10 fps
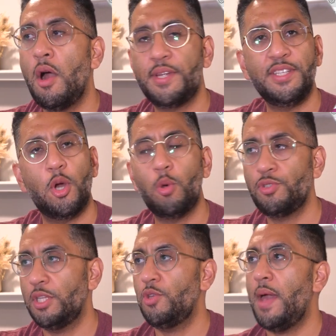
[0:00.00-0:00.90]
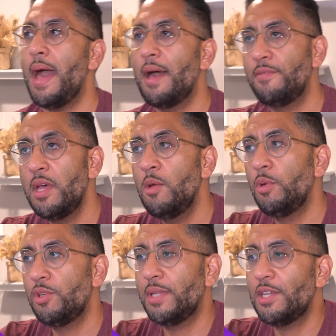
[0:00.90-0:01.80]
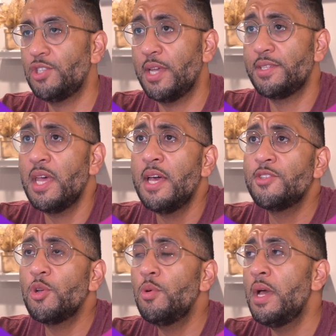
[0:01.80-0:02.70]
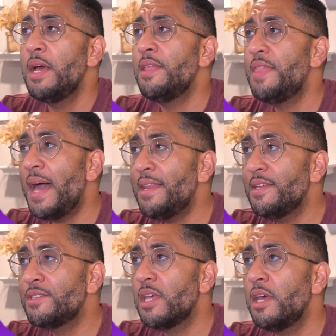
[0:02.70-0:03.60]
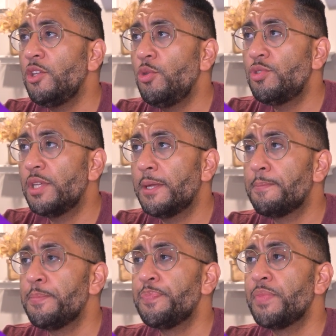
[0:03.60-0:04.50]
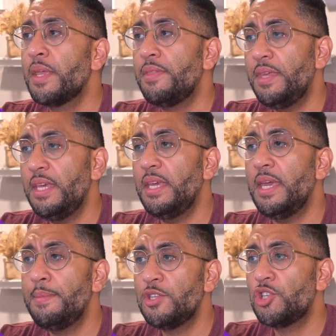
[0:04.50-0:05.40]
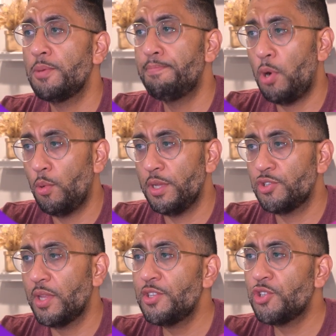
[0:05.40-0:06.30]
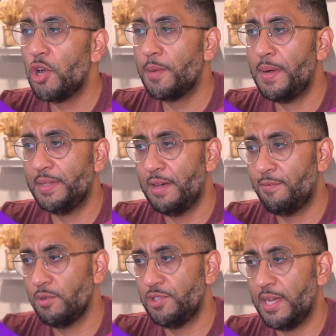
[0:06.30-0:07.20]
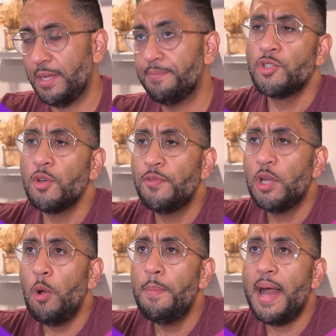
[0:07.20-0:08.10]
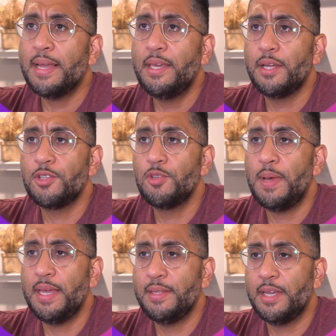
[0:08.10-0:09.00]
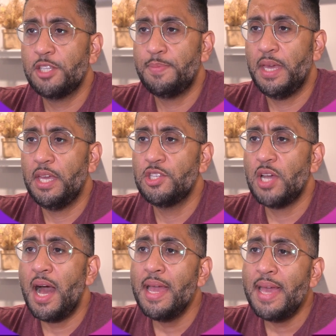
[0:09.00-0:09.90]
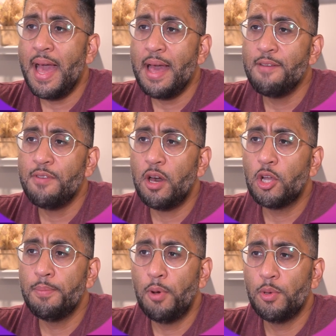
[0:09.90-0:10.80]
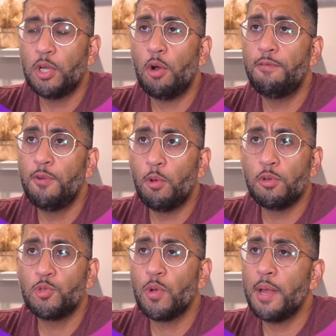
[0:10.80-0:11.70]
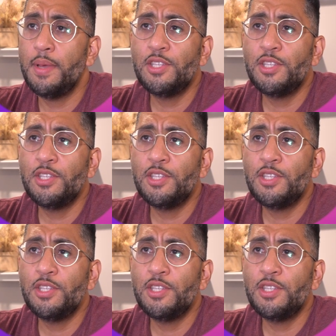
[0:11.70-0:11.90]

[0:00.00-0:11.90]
on any hosting you have with your Next.js. So that is using the image component. So let's talk about that for a second. So if we go back here to my index page, I have a component called photos where I